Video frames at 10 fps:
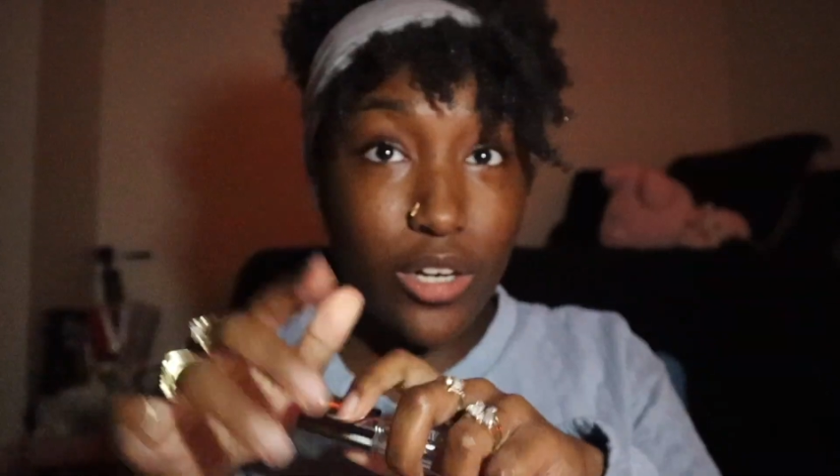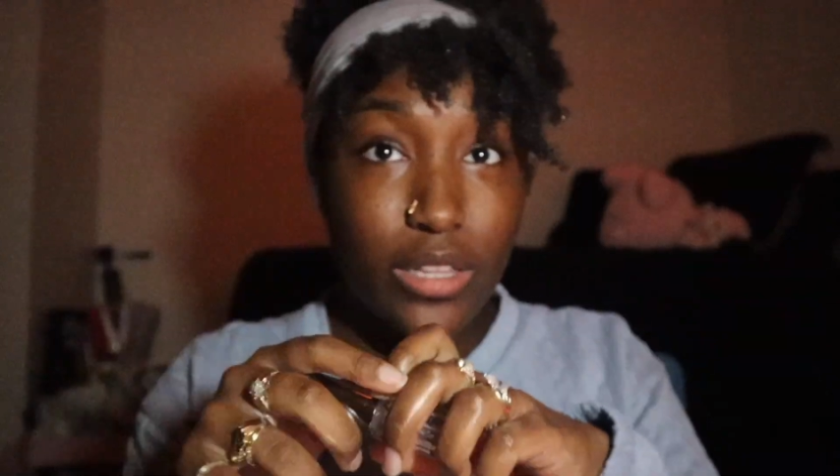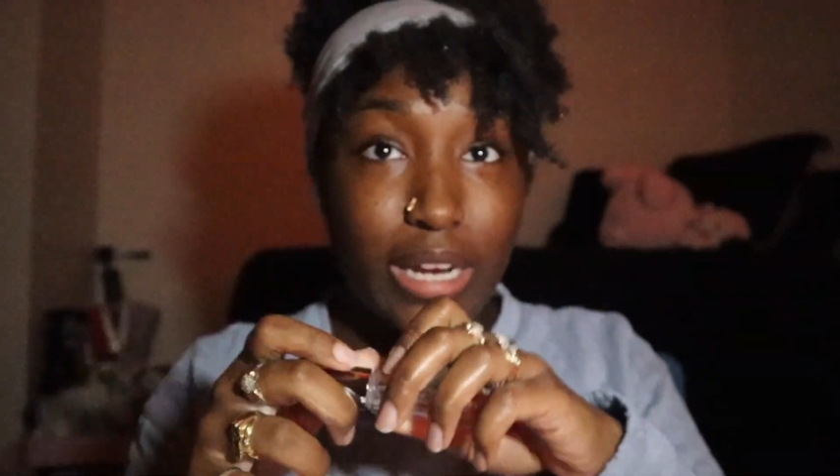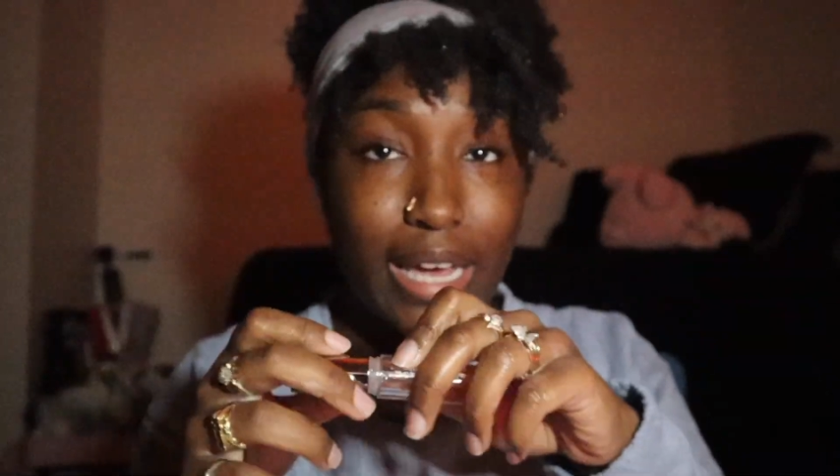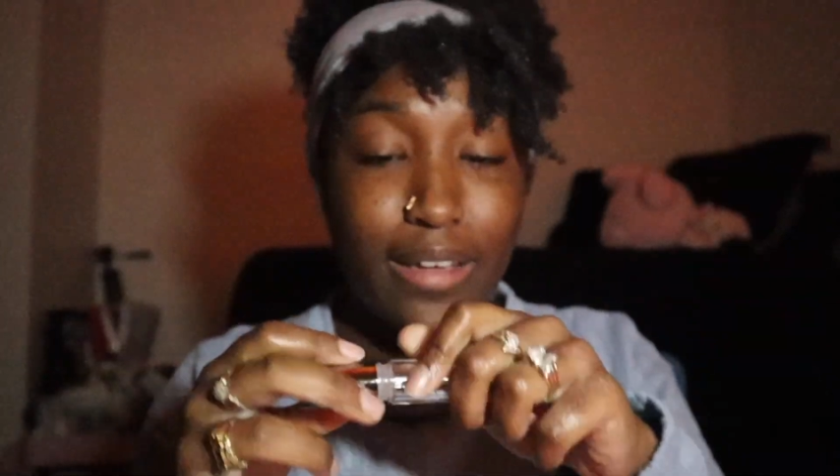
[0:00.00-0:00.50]
card
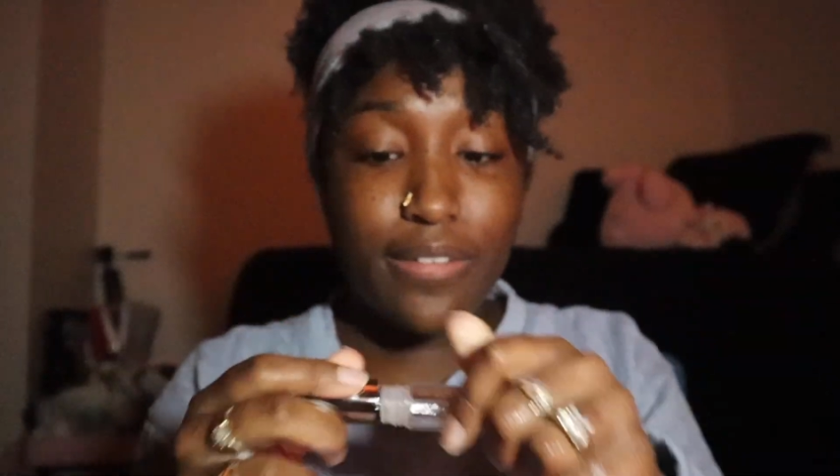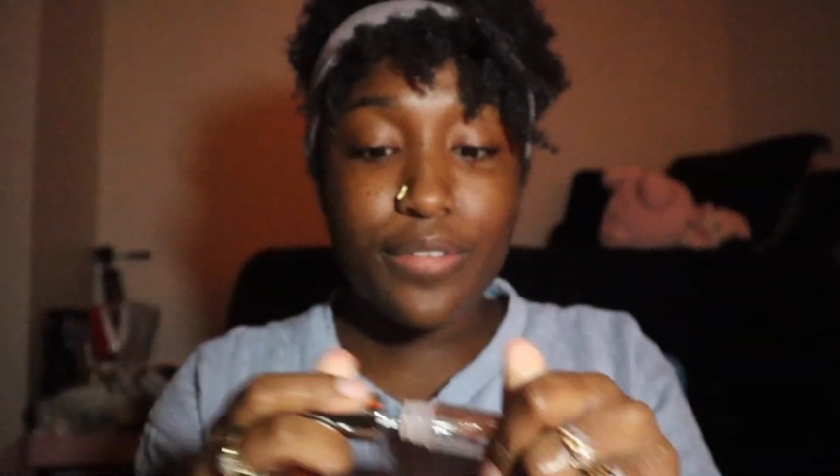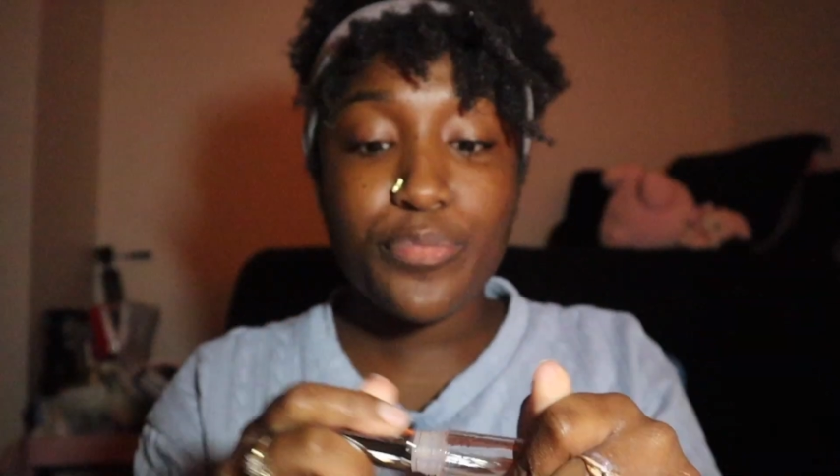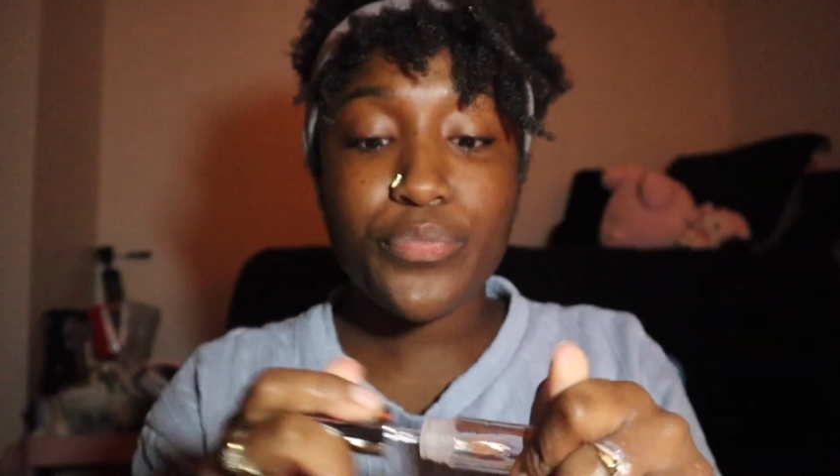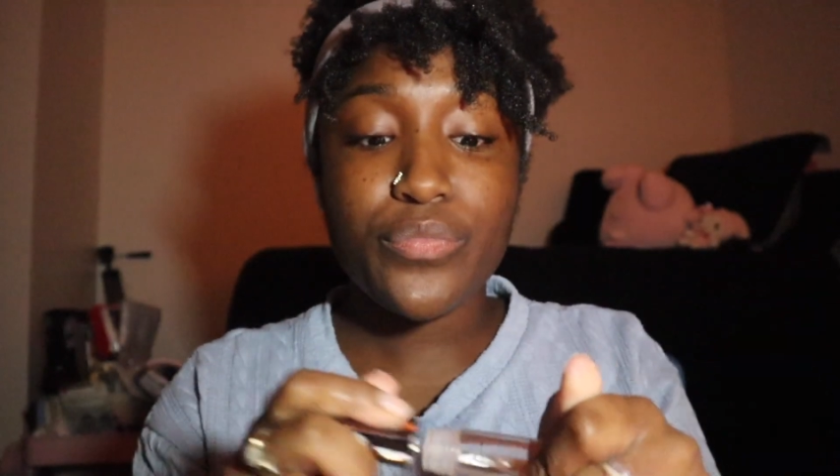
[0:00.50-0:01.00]
that
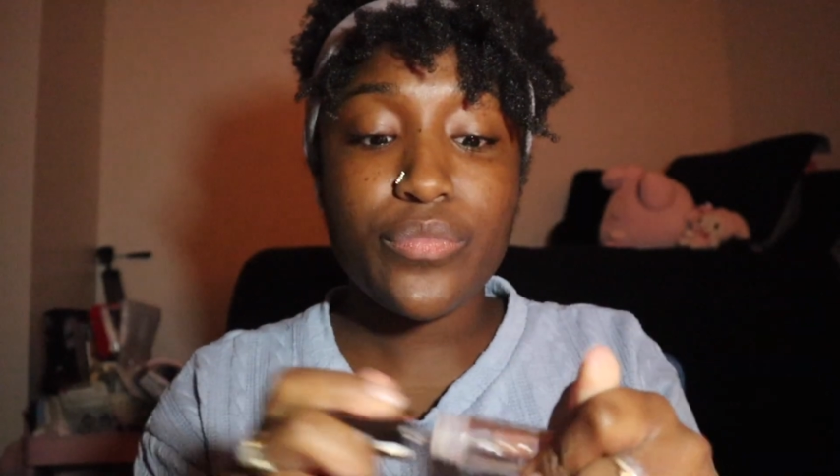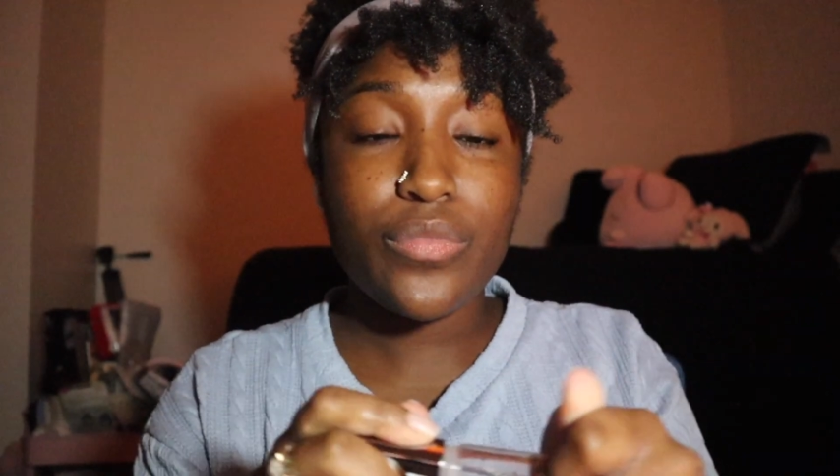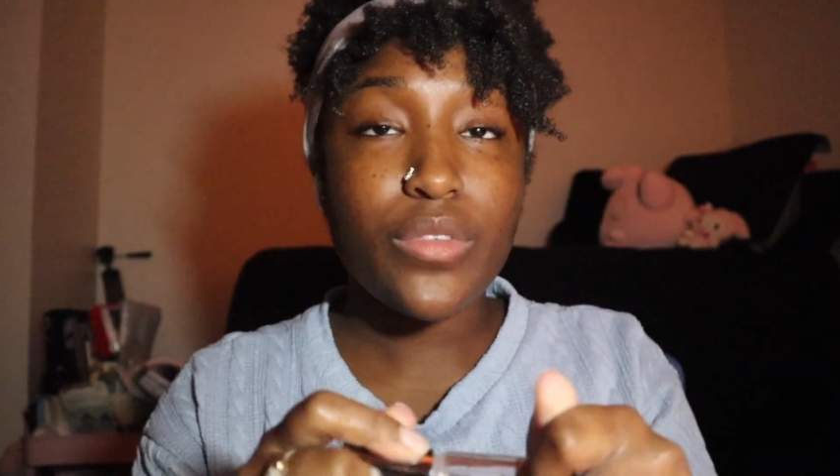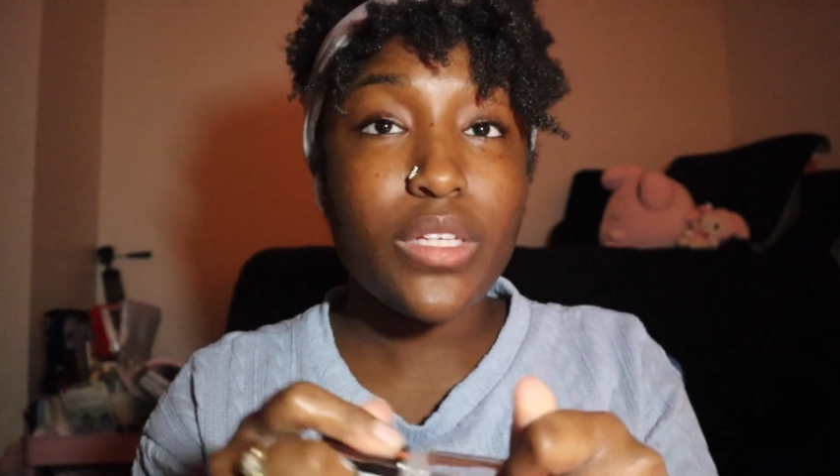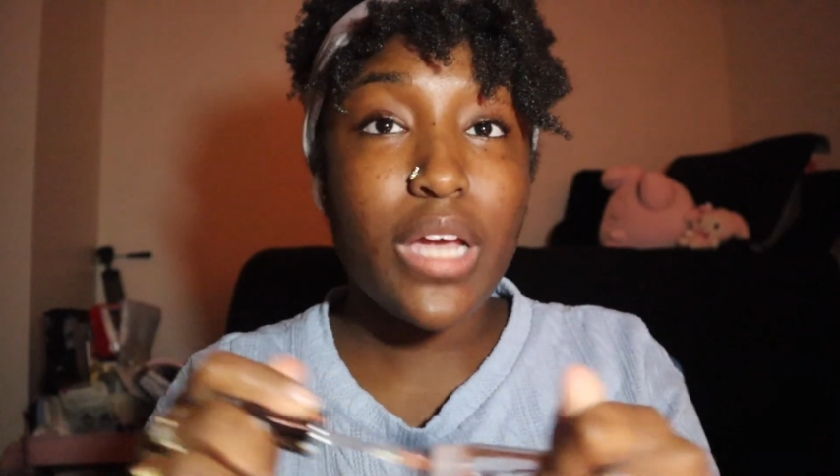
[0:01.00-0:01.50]

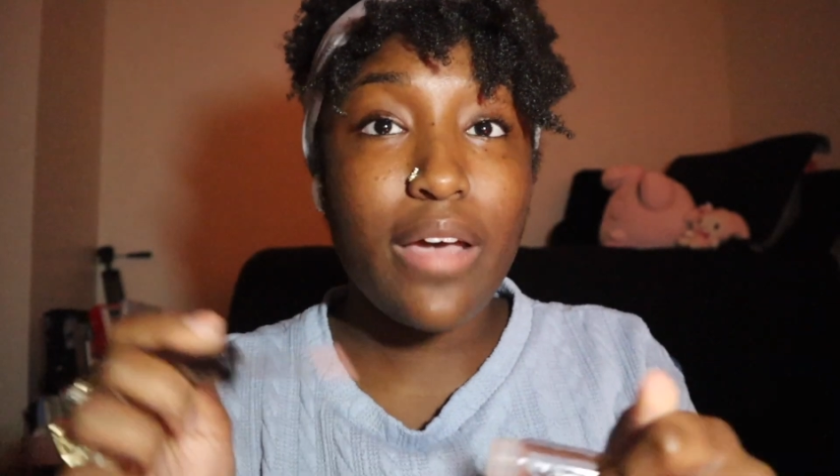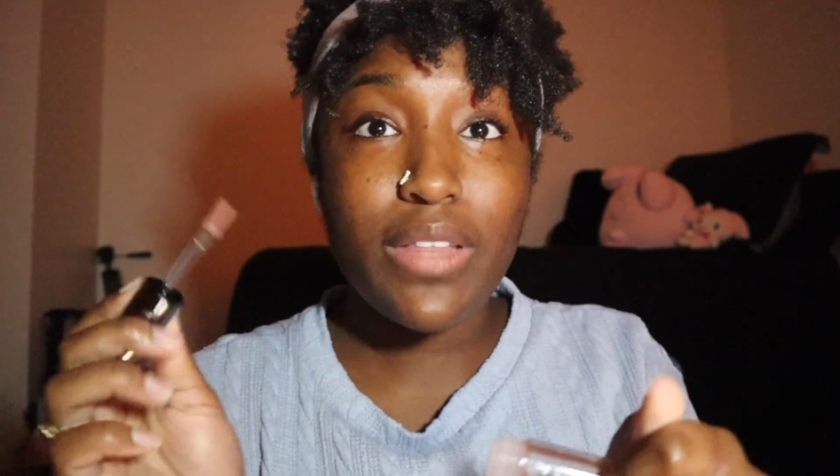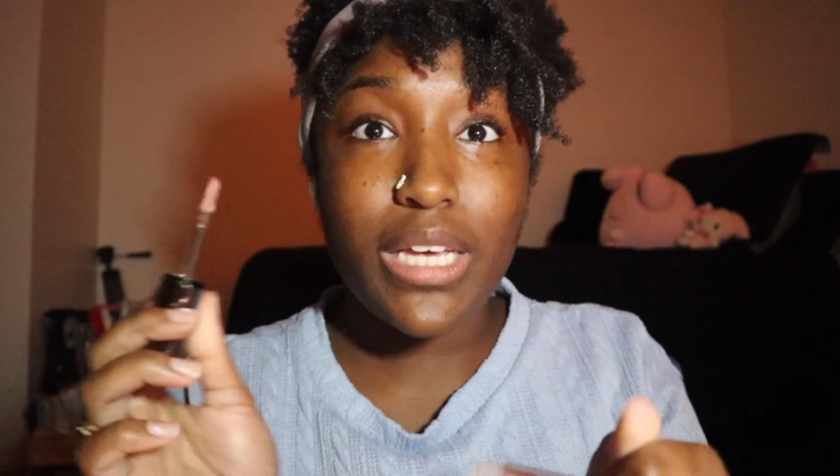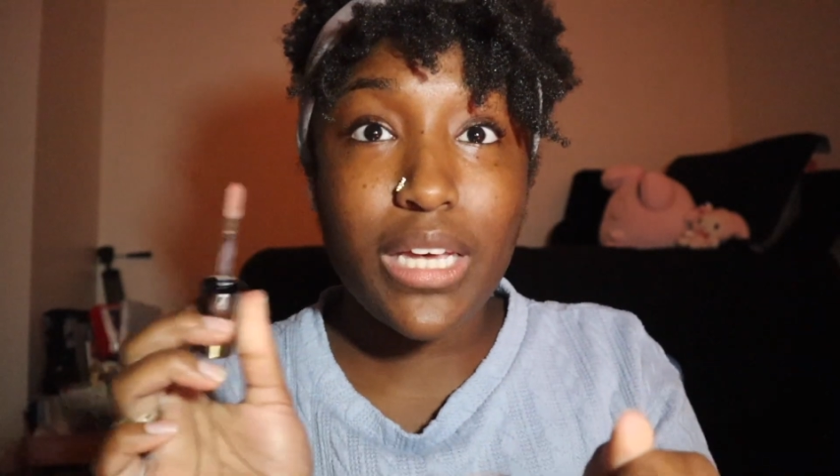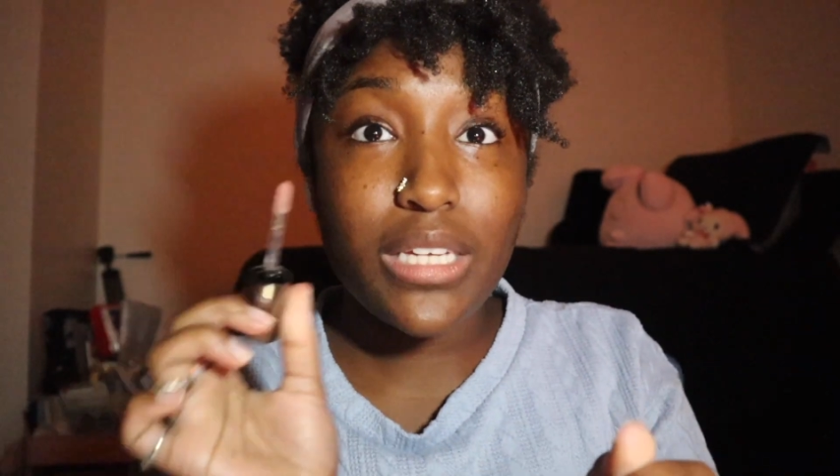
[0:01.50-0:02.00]
I have
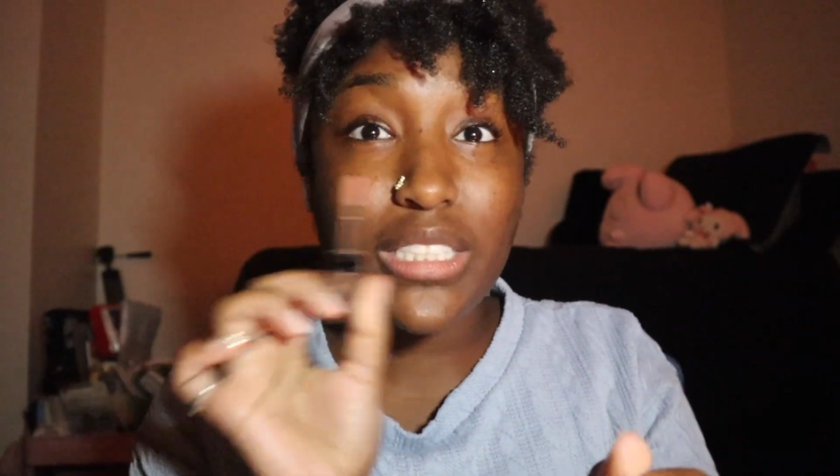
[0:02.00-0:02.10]
like